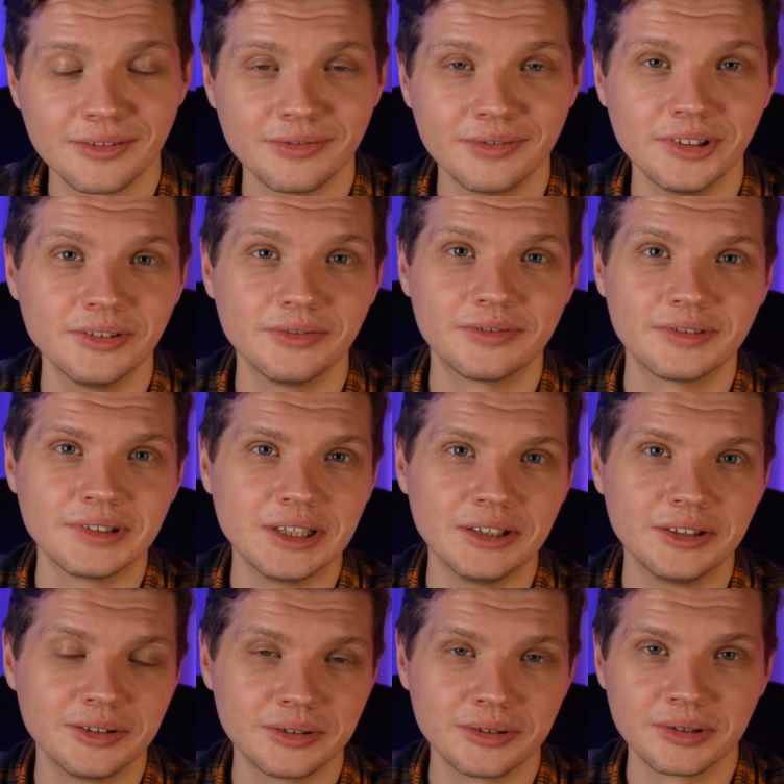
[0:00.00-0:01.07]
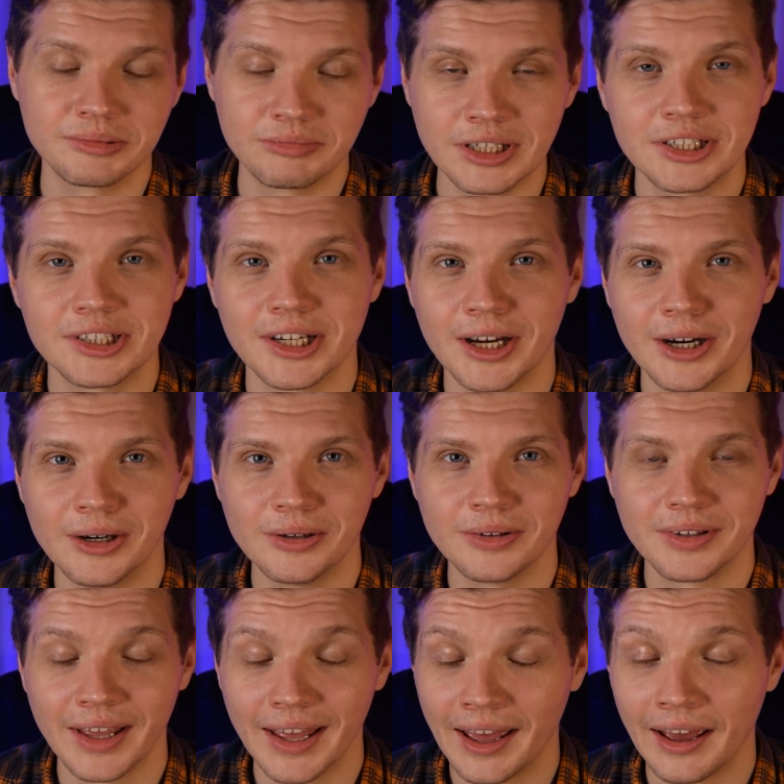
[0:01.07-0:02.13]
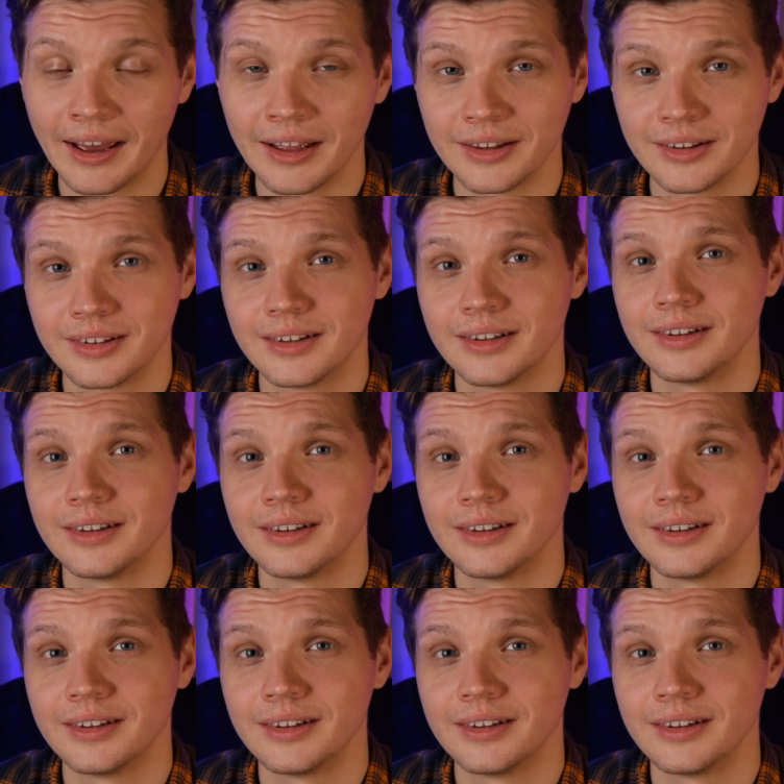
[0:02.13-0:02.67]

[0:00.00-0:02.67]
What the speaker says: feel free to reach out at